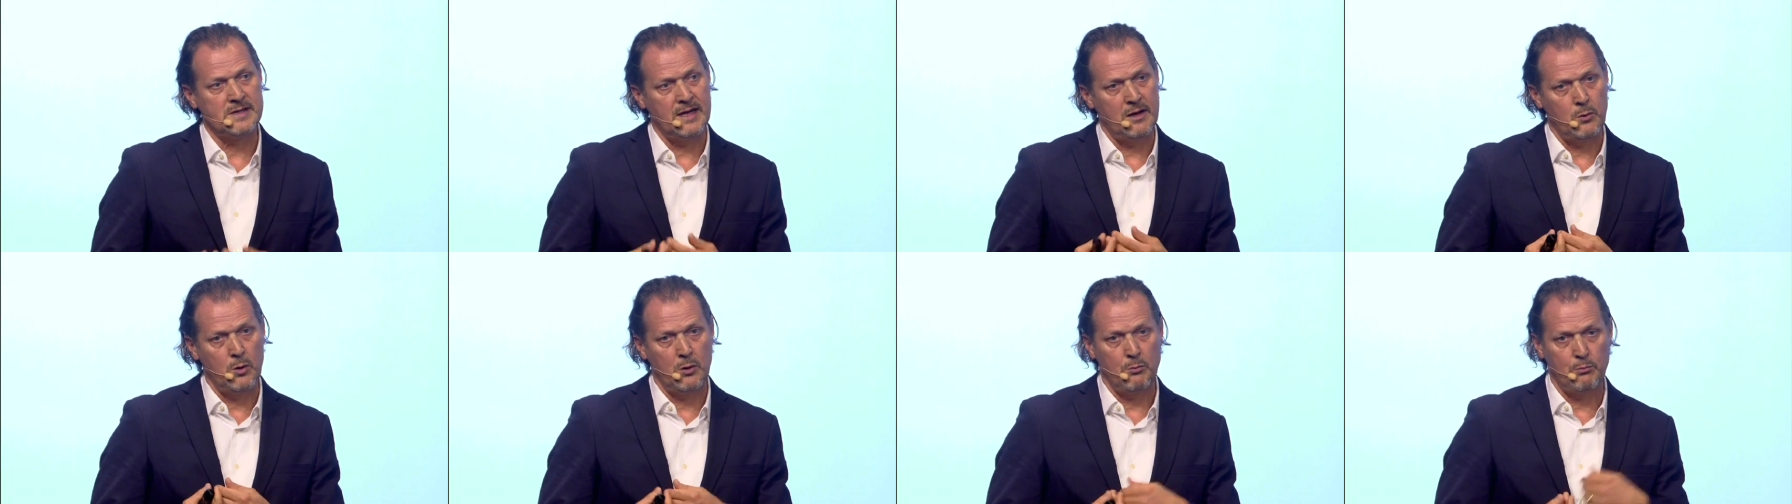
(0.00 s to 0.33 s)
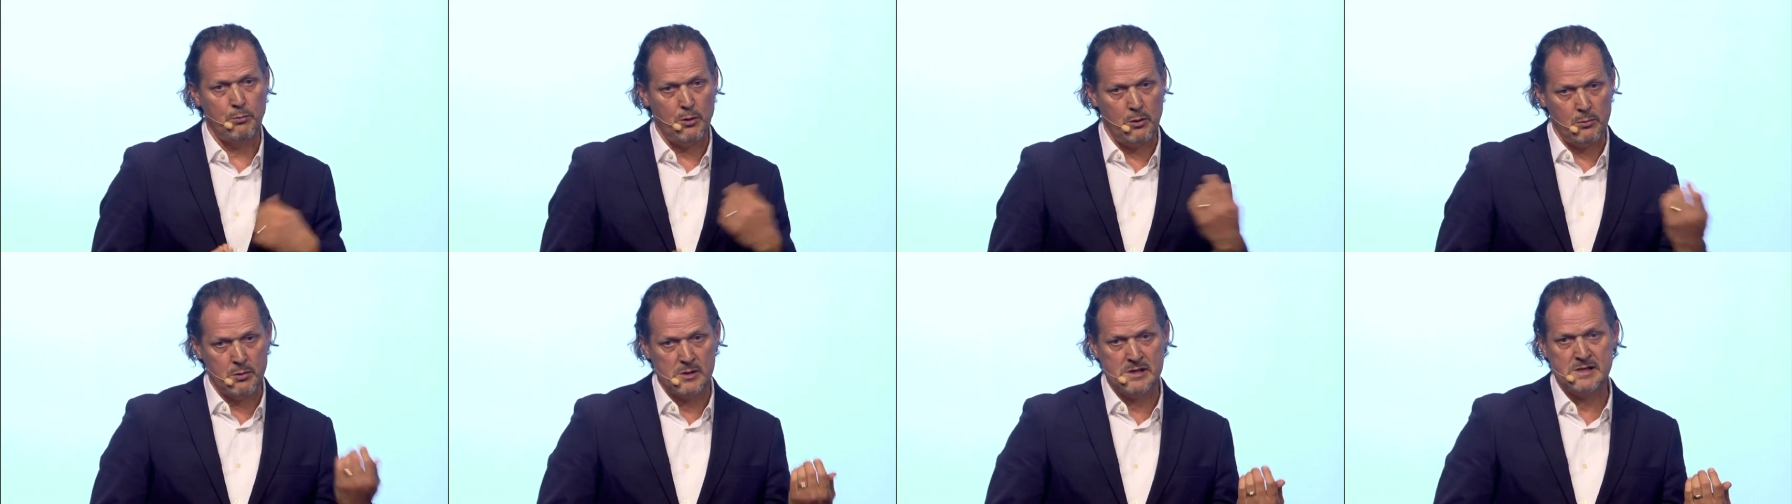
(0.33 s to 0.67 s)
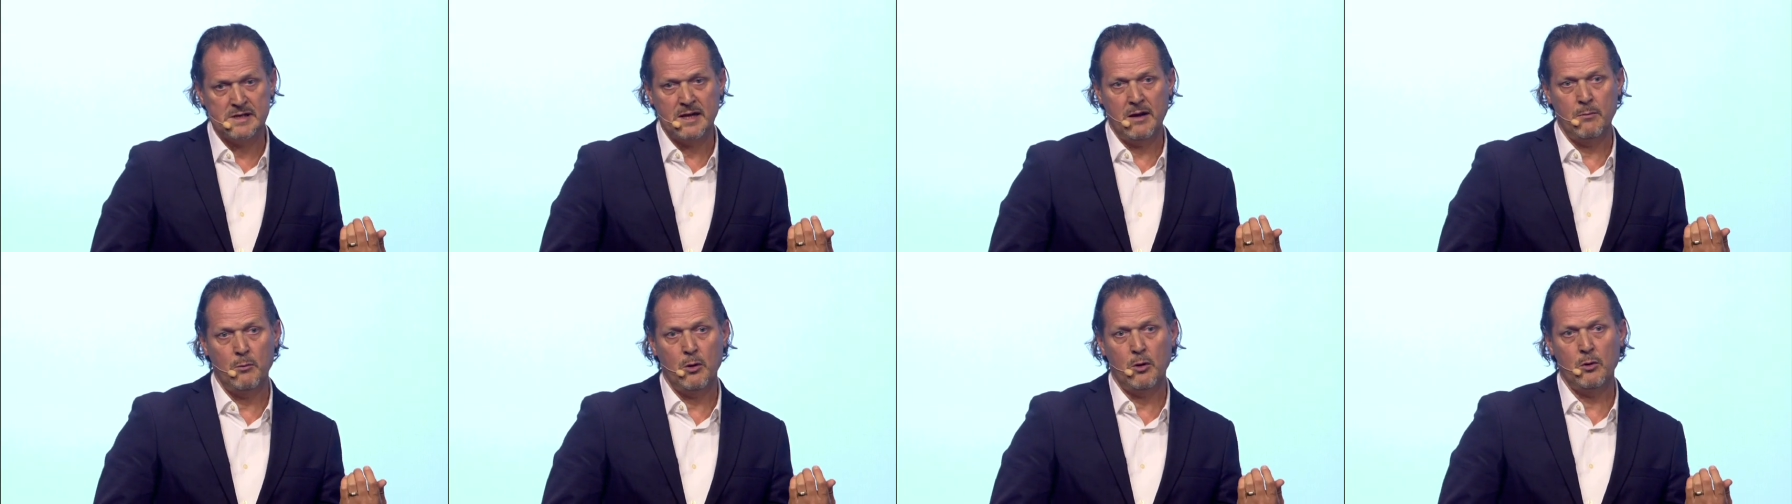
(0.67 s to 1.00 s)
they will publish
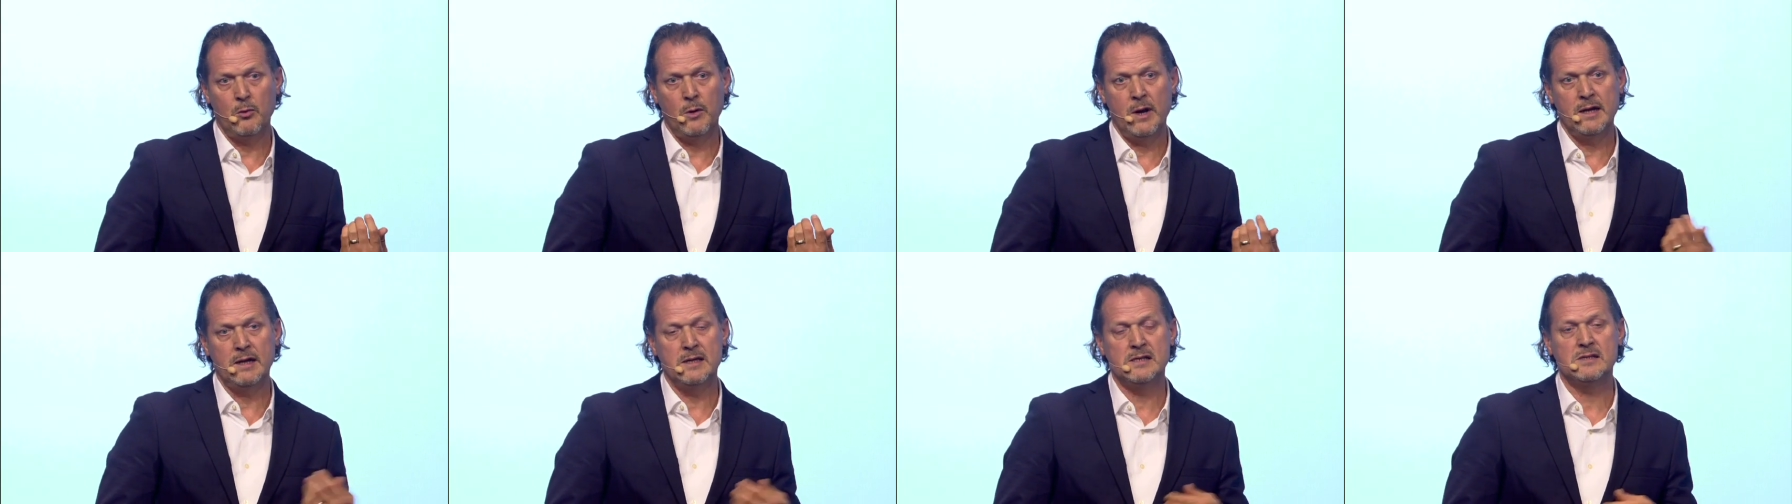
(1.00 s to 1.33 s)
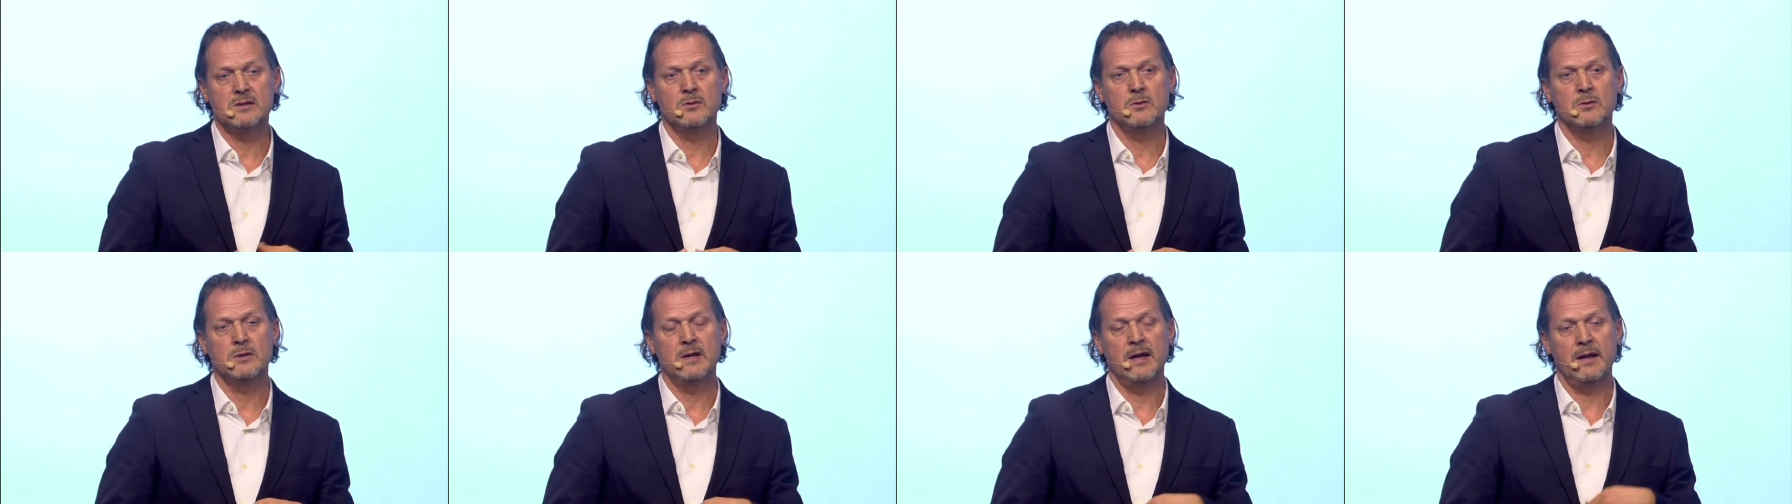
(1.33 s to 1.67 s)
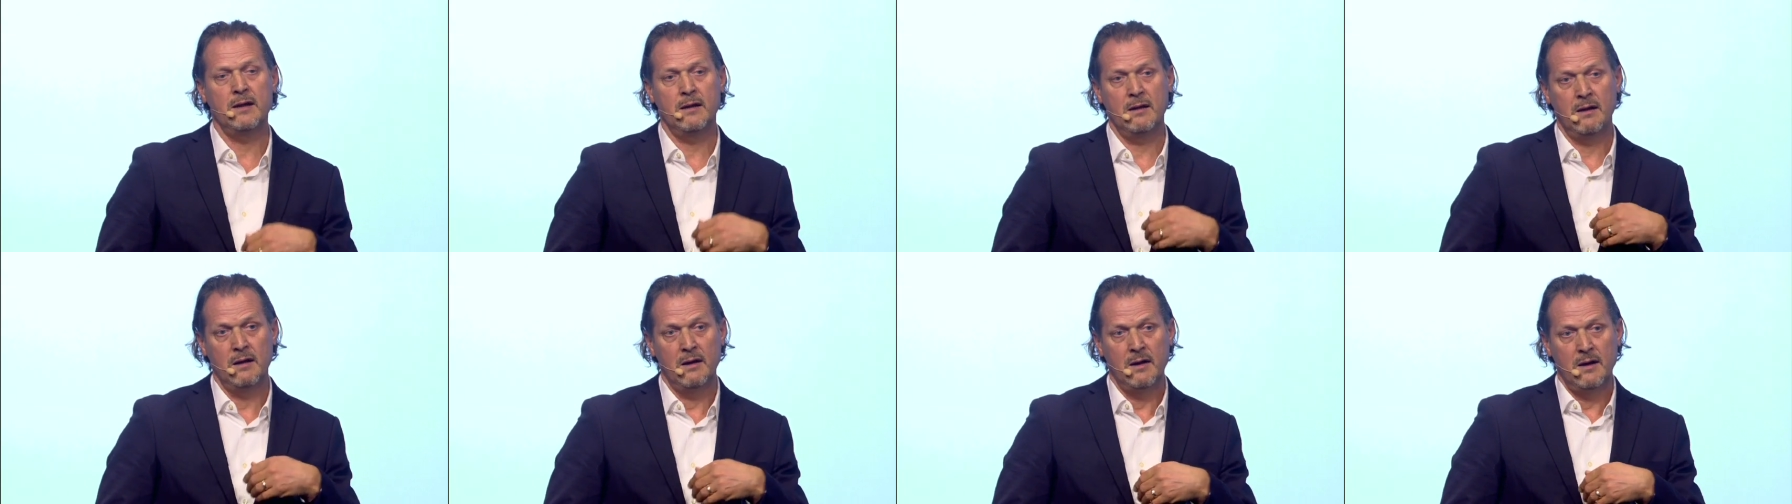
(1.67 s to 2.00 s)
them already, so
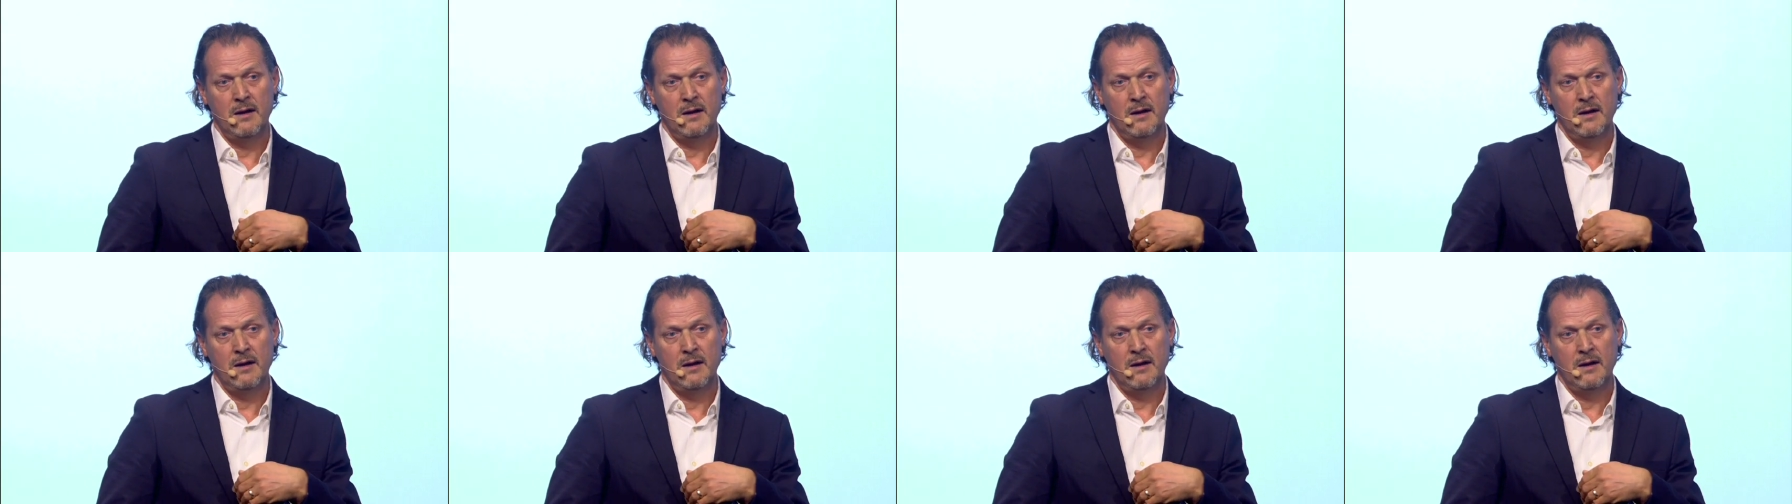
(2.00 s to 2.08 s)
they,